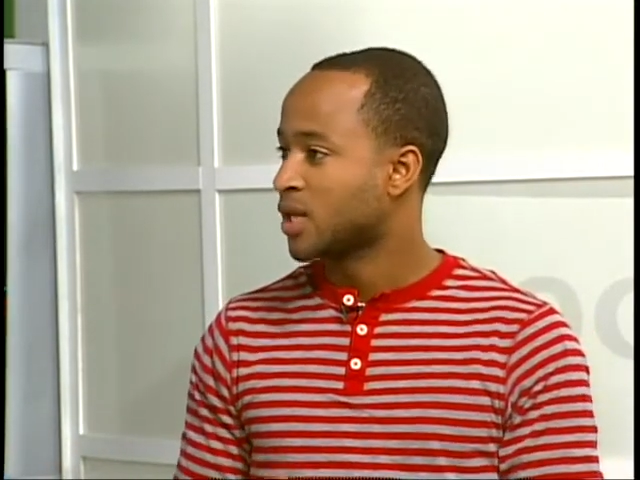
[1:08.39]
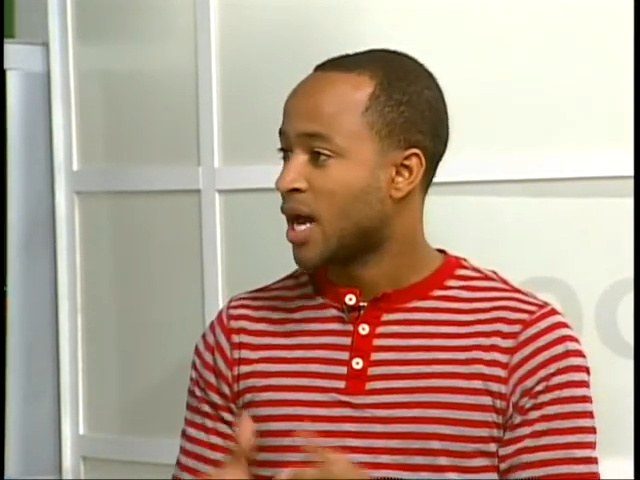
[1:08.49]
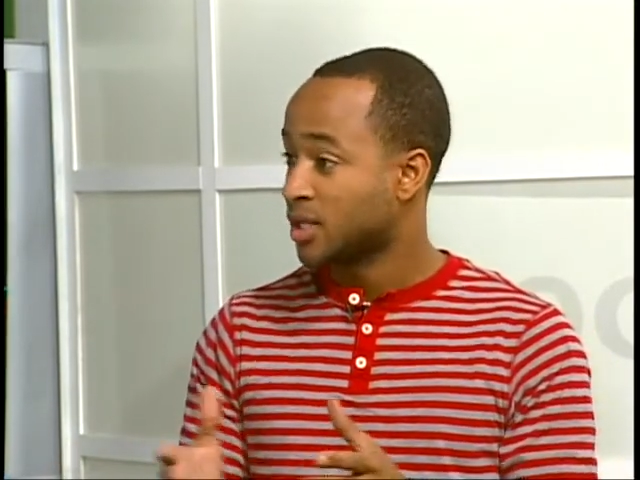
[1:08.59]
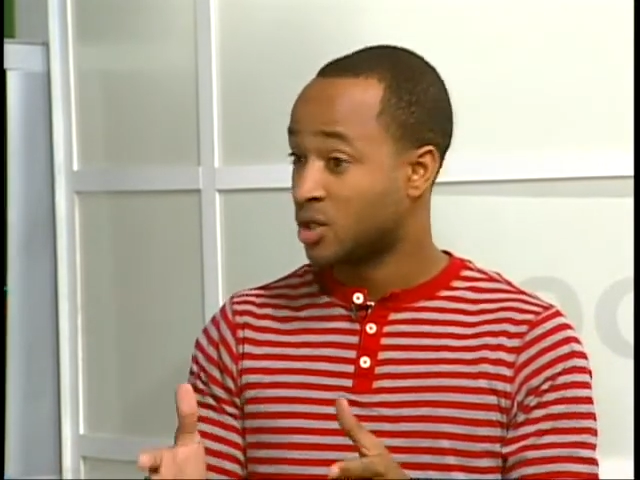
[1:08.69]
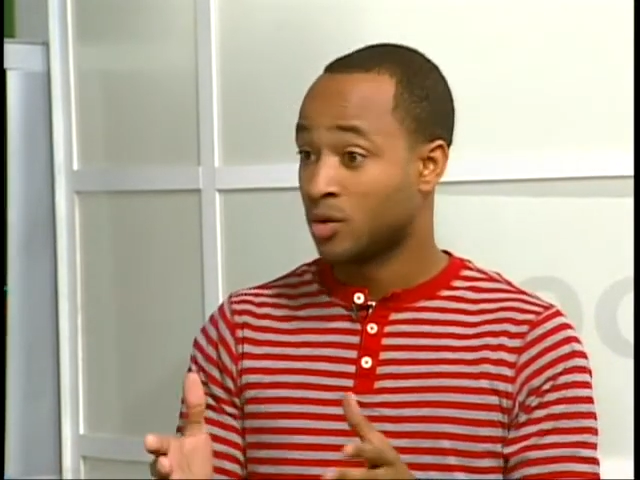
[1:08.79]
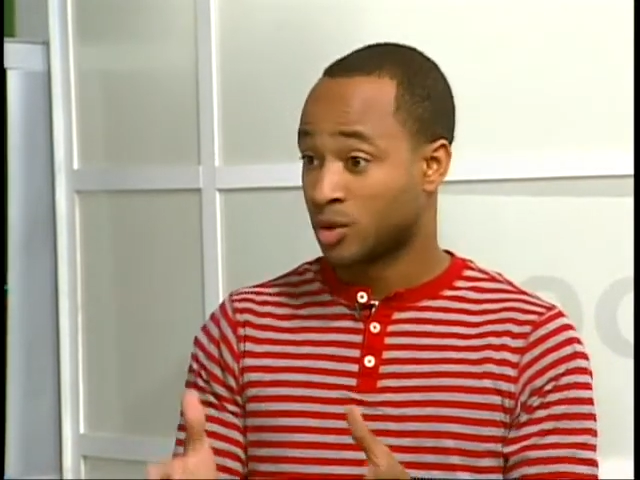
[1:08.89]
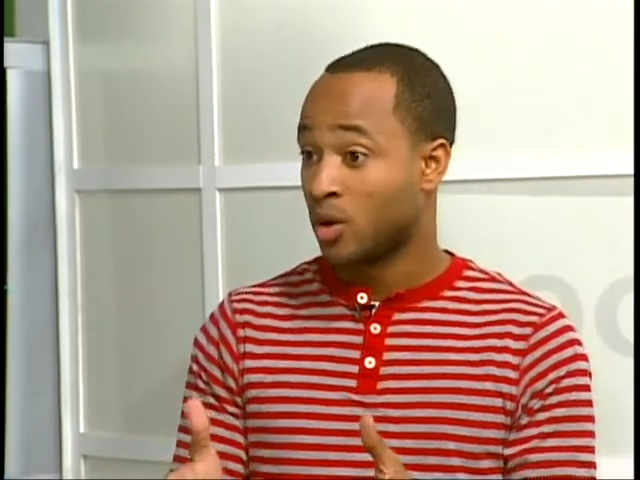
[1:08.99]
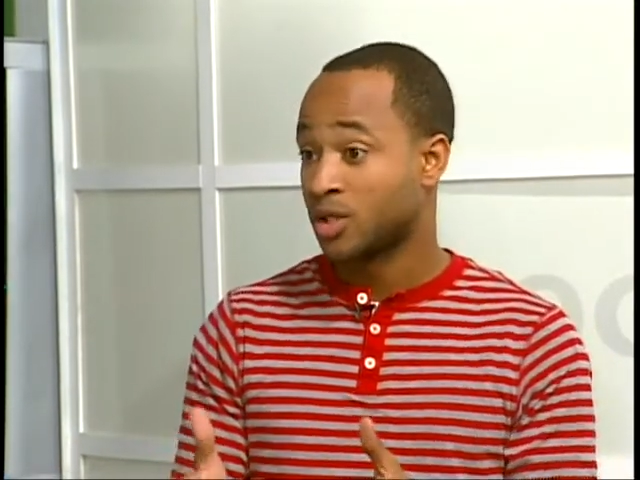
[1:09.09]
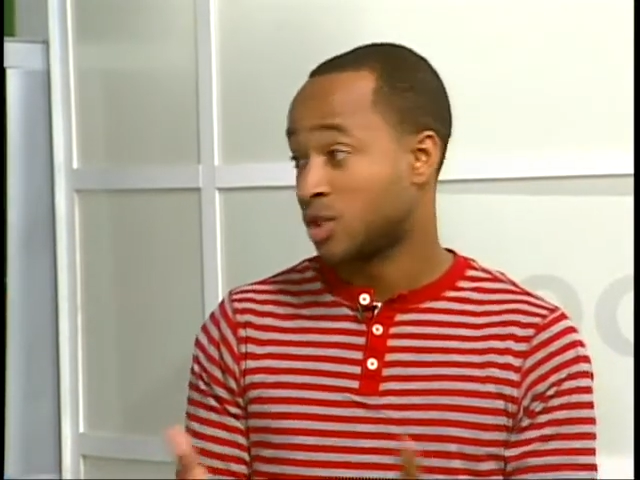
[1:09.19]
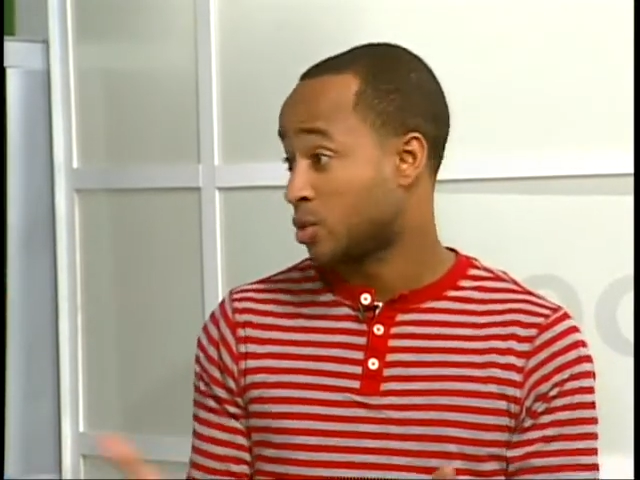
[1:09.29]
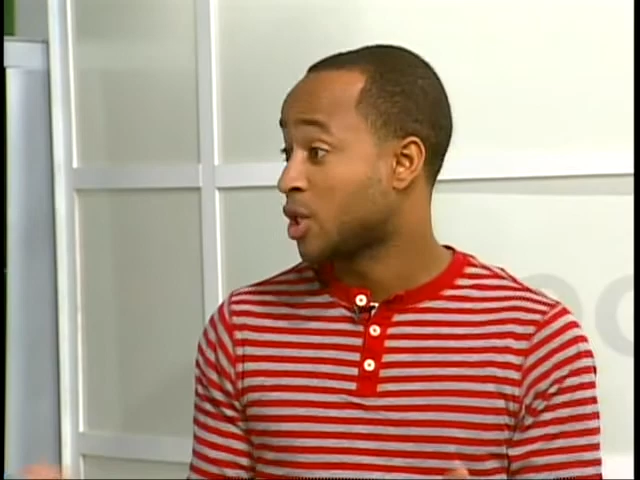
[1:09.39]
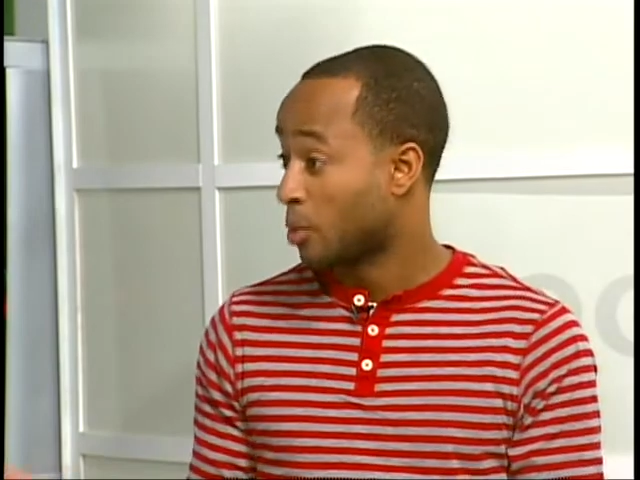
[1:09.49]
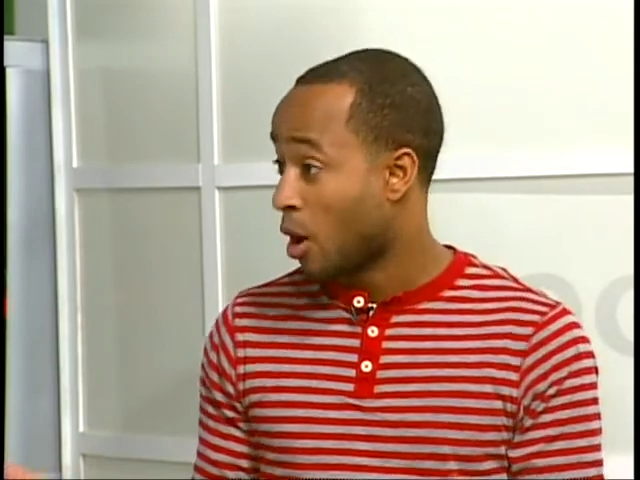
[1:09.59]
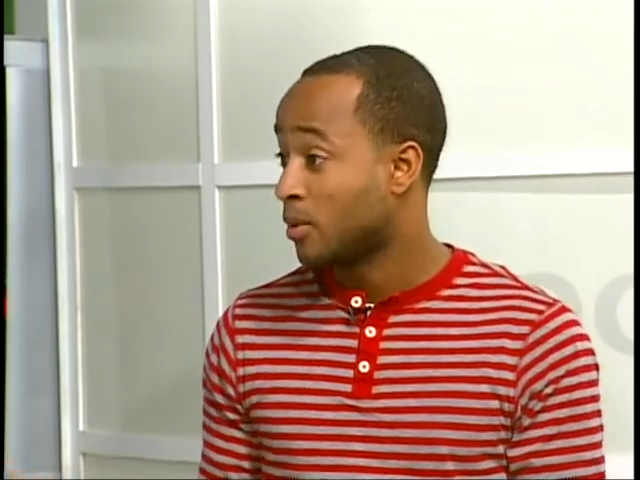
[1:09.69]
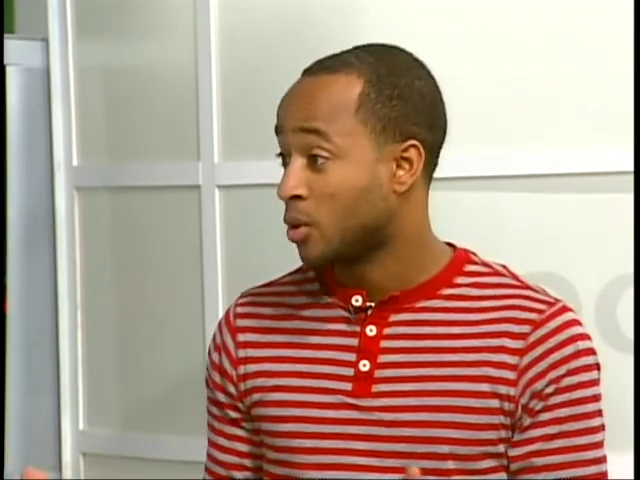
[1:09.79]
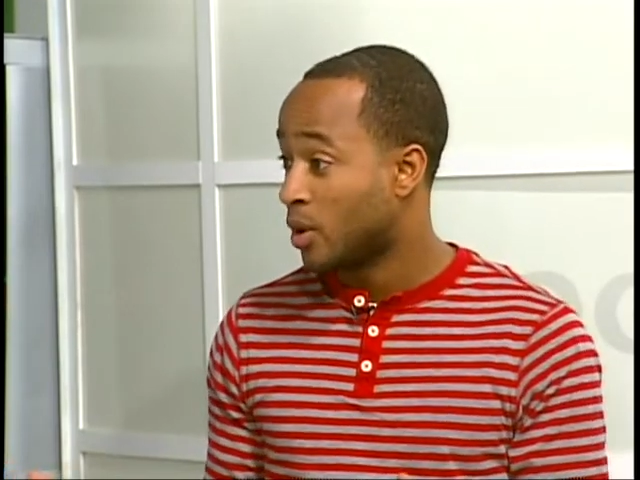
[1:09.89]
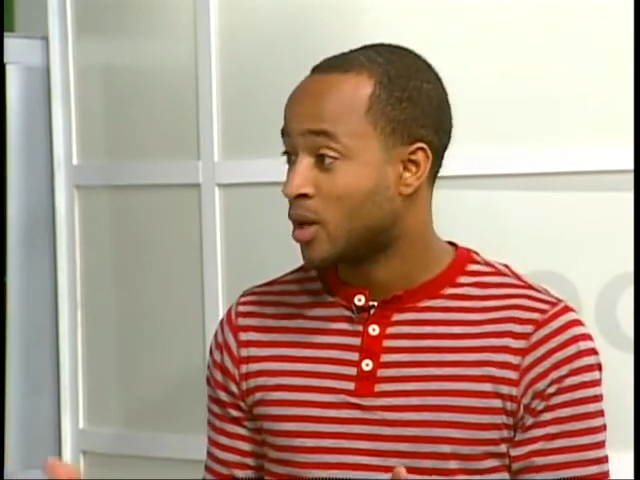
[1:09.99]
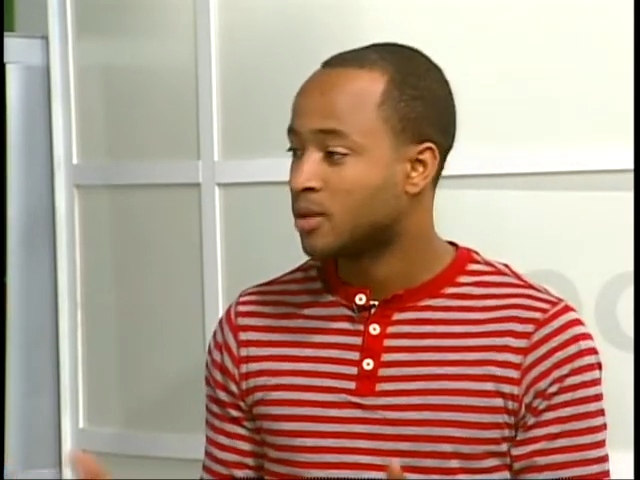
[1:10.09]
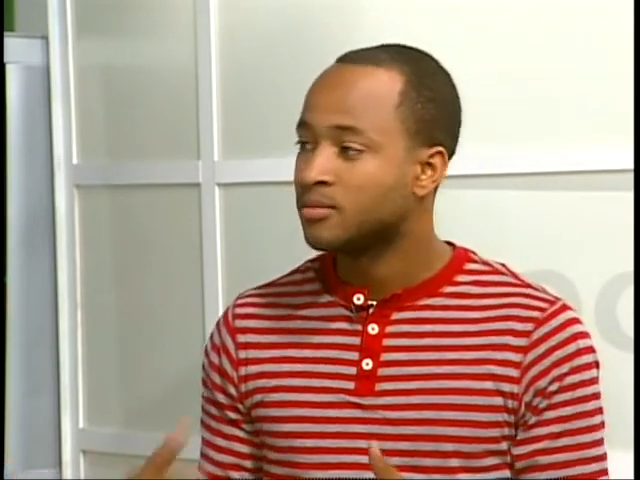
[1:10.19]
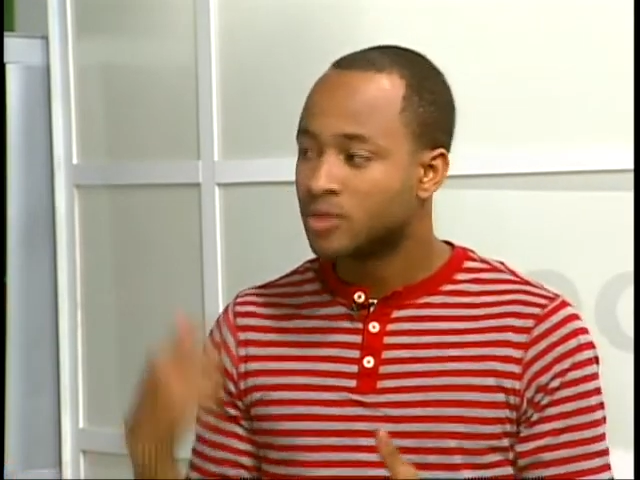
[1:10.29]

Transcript: ask you those questions, which they probably will,